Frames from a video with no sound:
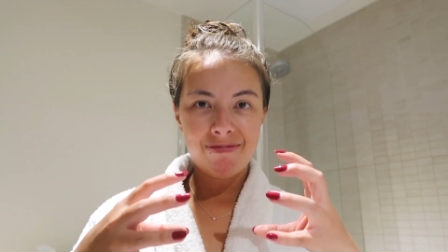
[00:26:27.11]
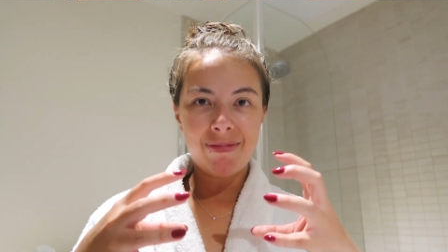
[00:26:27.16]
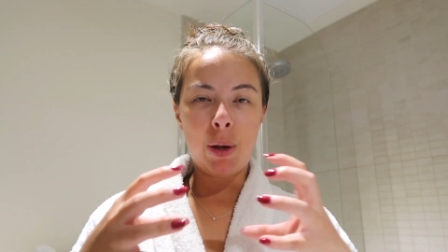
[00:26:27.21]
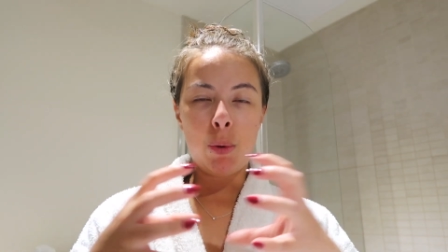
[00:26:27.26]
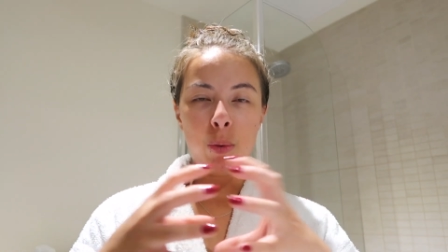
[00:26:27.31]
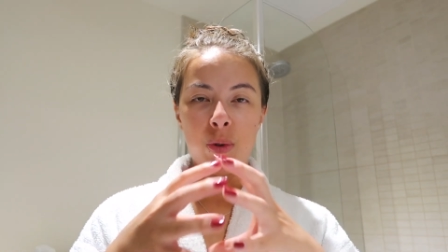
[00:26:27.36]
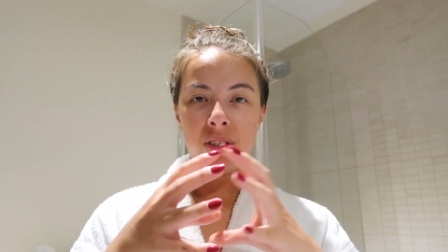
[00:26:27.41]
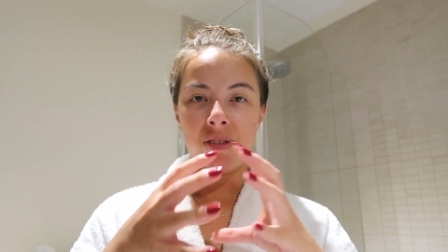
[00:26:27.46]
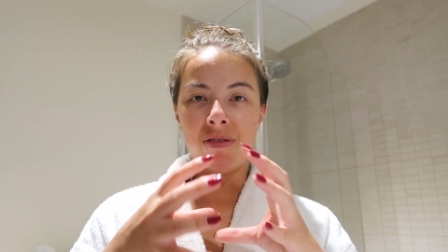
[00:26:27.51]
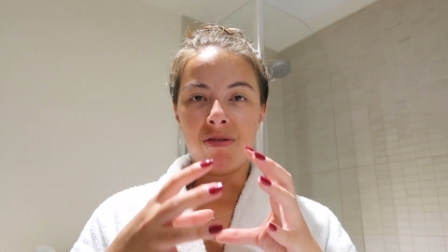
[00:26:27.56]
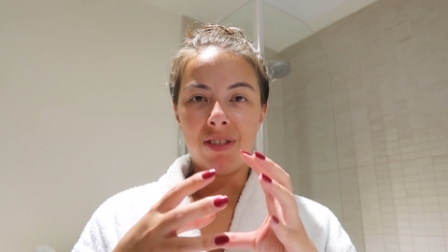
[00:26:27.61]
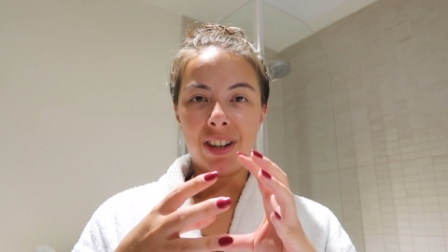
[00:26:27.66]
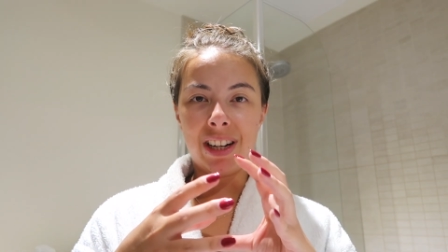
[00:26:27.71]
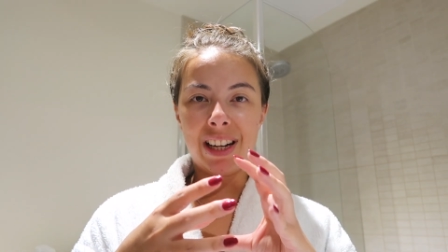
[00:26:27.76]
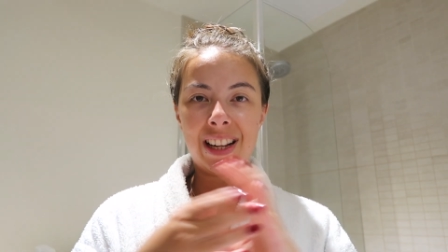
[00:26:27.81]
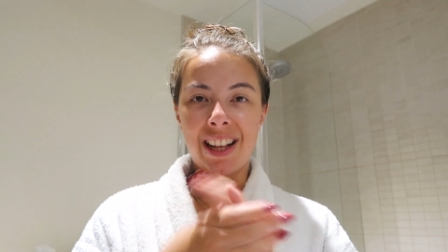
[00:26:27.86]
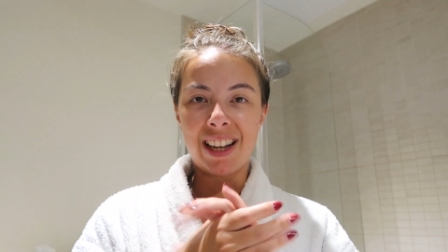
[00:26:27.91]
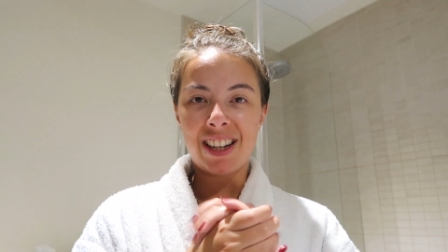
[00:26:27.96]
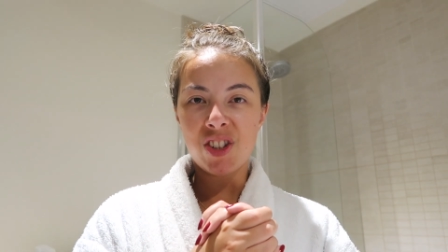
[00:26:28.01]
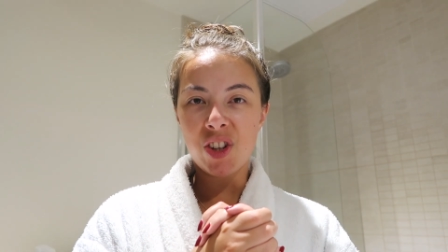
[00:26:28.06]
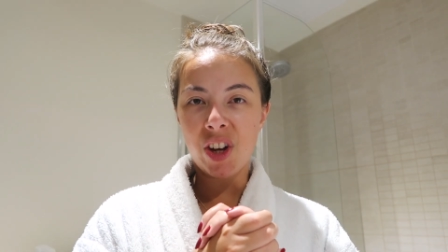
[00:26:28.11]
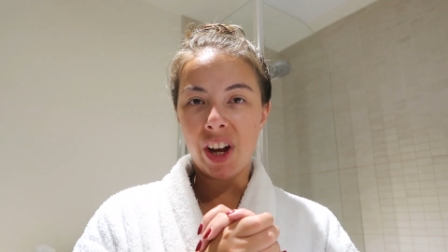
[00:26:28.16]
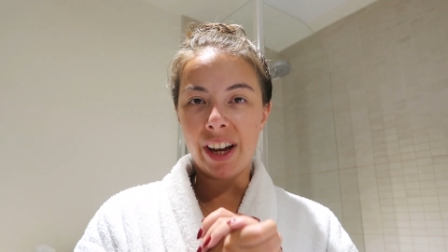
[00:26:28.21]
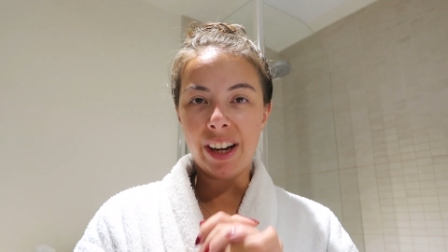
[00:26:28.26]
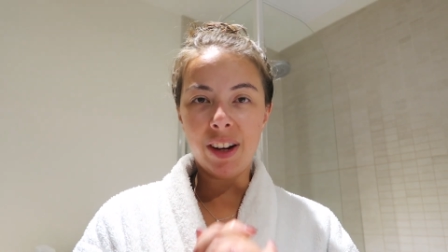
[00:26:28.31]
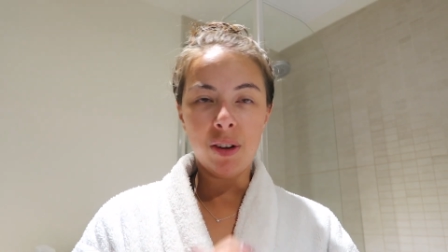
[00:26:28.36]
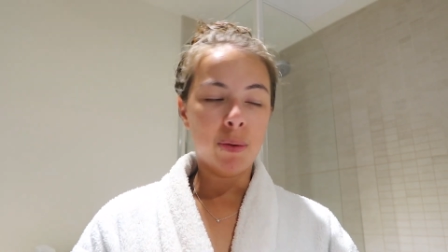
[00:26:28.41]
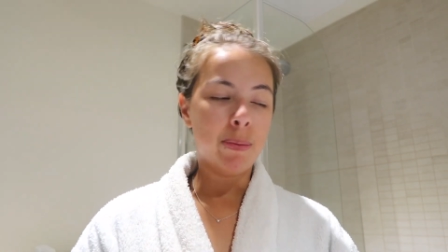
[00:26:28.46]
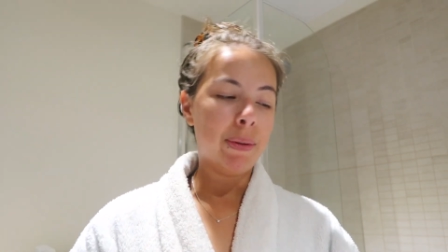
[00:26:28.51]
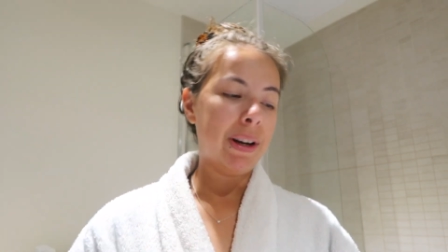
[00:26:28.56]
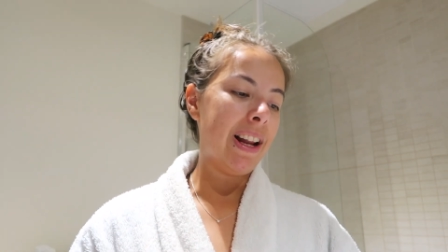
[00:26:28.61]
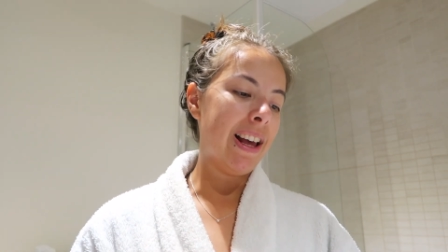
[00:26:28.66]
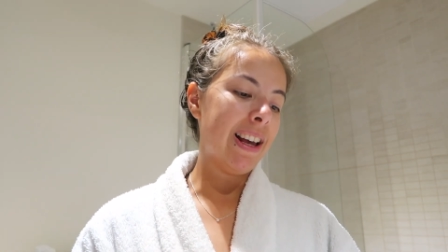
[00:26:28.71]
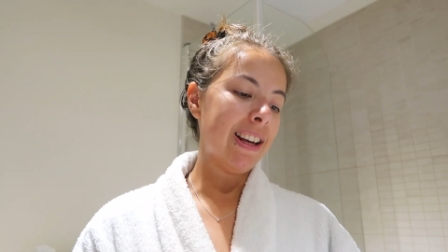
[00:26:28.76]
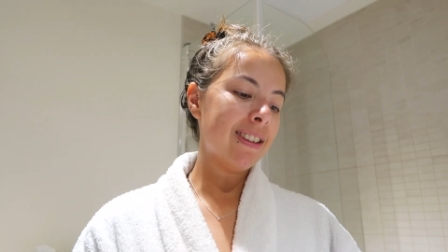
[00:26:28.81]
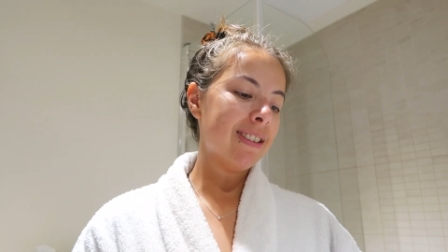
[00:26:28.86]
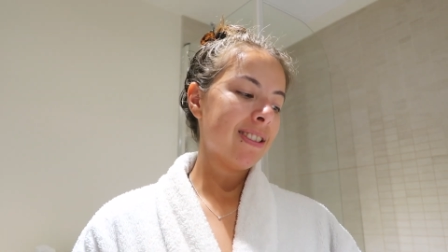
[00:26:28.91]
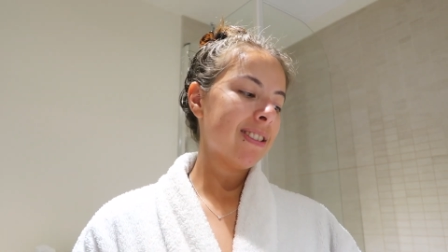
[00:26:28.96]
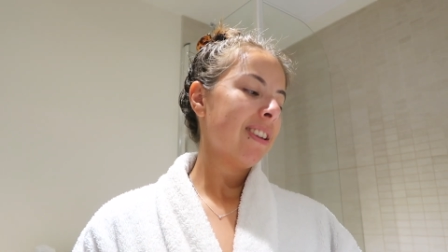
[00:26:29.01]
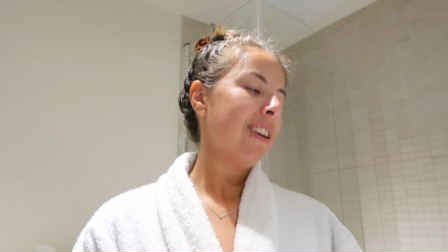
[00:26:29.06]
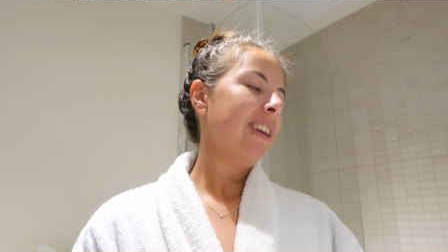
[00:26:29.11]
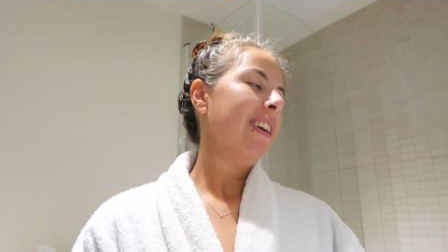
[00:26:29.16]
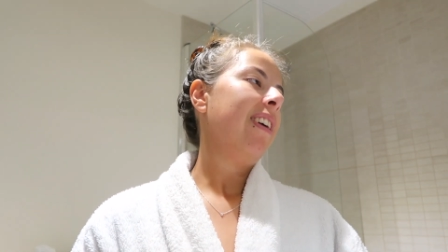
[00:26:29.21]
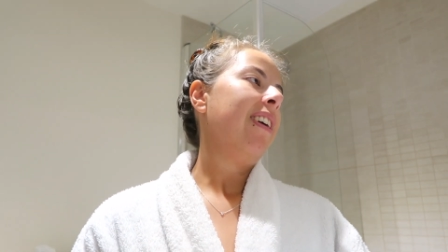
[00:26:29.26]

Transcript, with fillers: it wasn't really like tight on my legs.